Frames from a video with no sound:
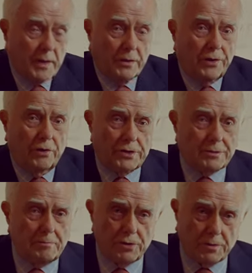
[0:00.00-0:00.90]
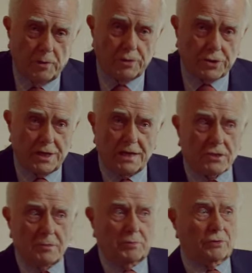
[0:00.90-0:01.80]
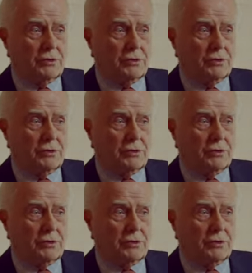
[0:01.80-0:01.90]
You know, it's much more sensible